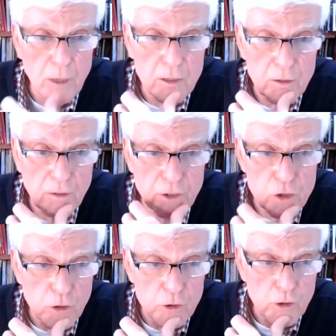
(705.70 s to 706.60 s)
my
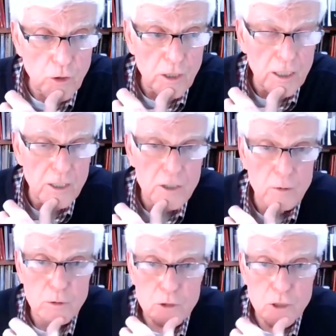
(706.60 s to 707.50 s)
official story
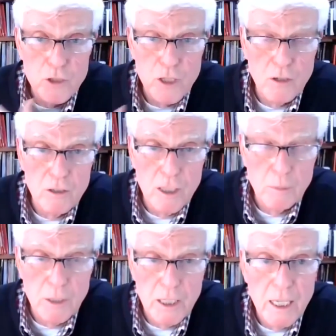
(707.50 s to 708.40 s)
is it was just
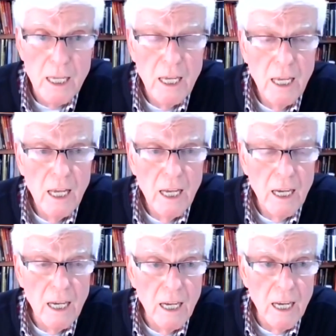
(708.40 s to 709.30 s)
serendipity.
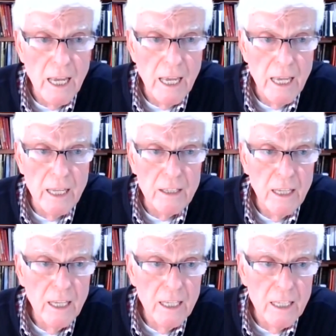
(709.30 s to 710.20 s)

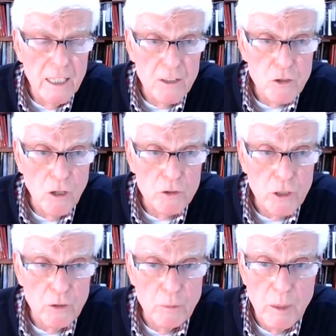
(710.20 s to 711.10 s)
And he is
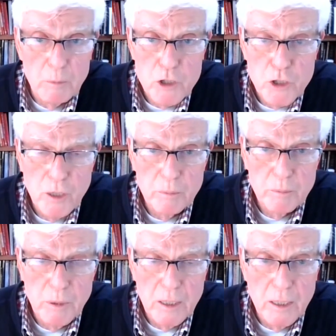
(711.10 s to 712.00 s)
also the membership
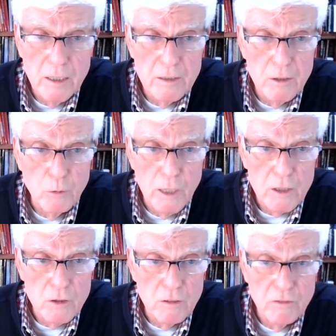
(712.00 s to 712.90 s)

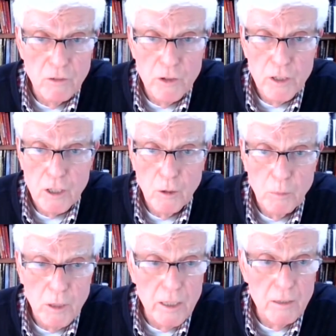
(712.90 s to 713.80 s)
director for the
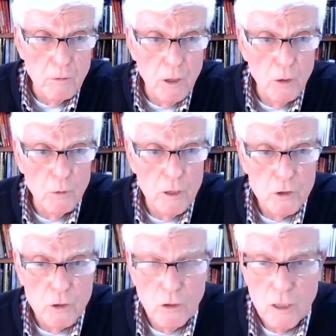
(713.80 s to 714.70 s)
Nickel Plate Road
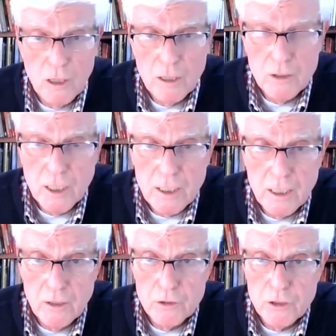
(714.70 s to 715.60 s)
Historical and
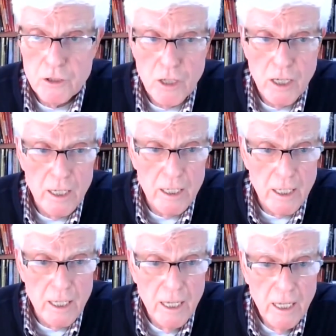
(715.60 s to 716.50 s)
Technical
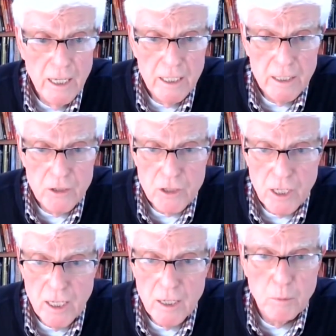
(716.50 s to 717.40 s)
Society.
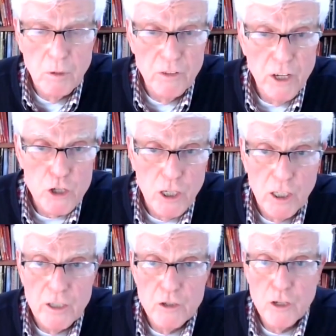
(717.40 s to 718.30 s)
He's a
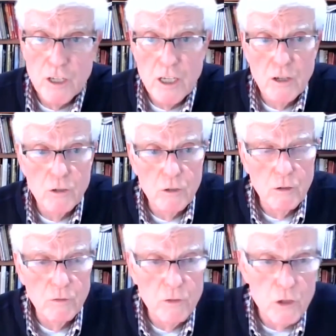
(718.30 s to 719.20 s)
professional engineer,
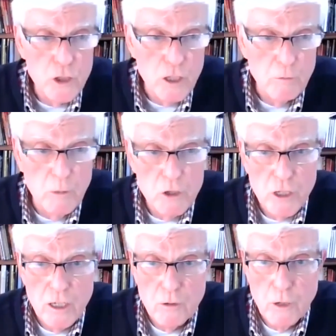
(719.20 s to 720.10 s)
University of
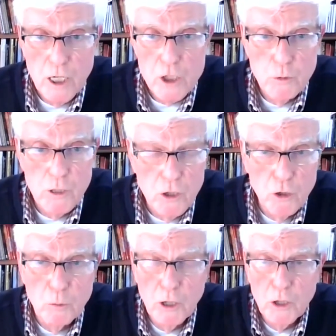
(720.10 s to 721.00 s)
Michigan graduate,
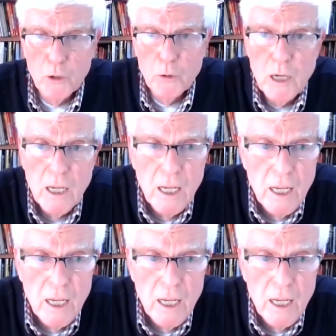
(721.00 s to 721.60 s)
go blue,